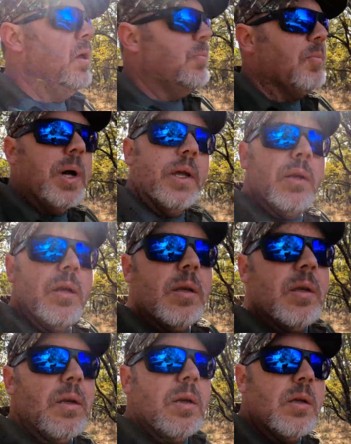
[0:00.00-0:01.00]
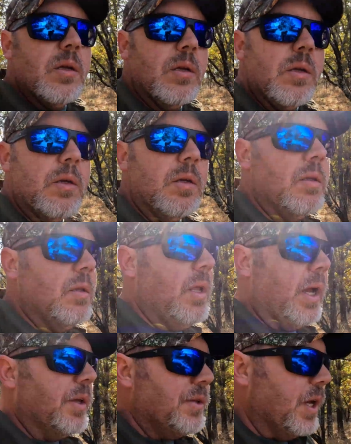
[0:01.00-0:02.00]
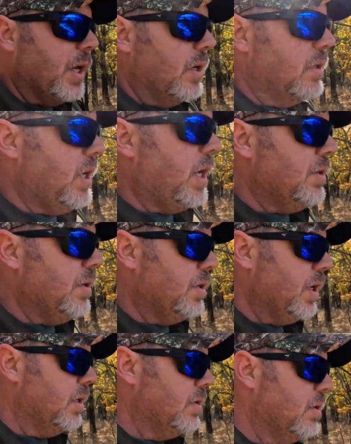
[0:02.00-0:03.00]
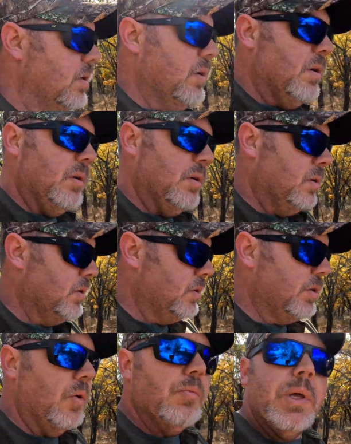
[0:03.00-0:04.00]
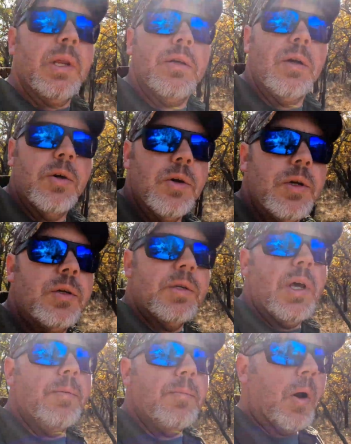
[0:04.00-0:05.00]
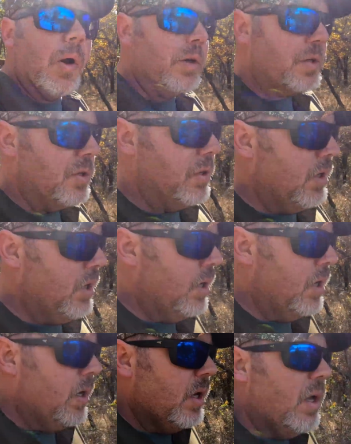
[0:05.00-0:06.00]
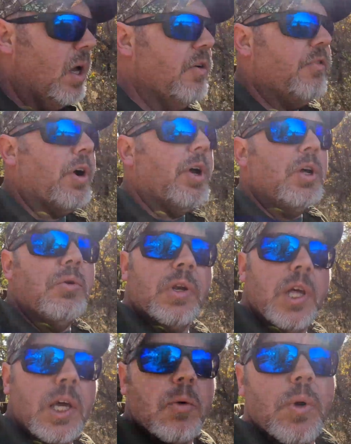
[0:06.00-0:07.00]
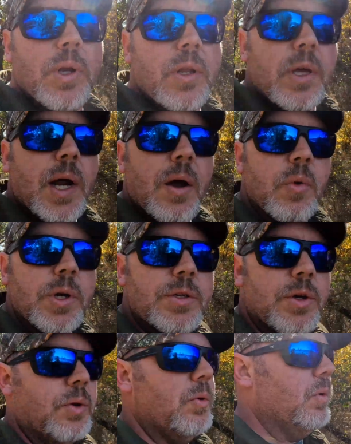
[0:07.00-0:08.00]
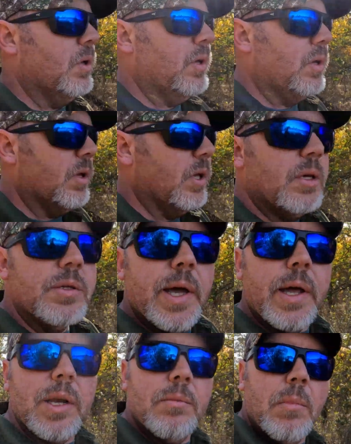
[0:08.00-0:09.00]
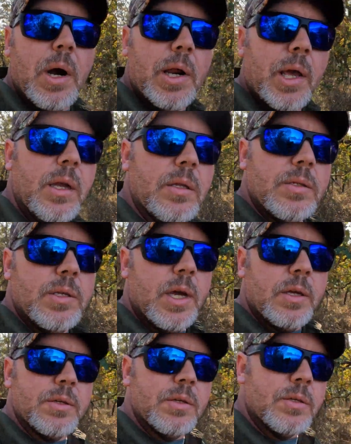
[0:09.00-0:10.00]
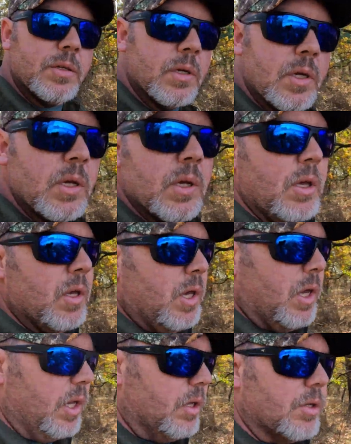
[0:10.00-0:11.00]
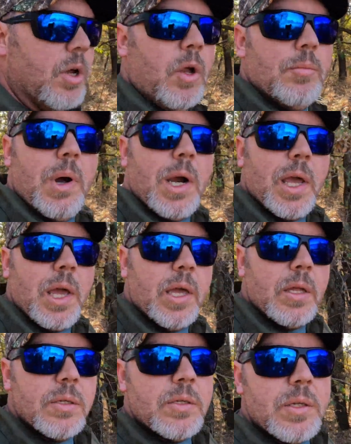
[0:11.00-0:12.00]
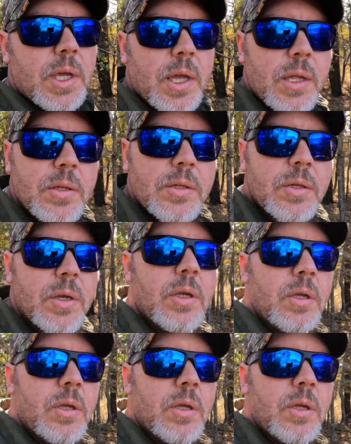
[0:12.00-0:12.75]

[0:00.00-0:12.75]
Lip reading: But like I say, Texas has so many good state parks. A very unique one that I went to is out in Monahans, Texas. It's called Monahans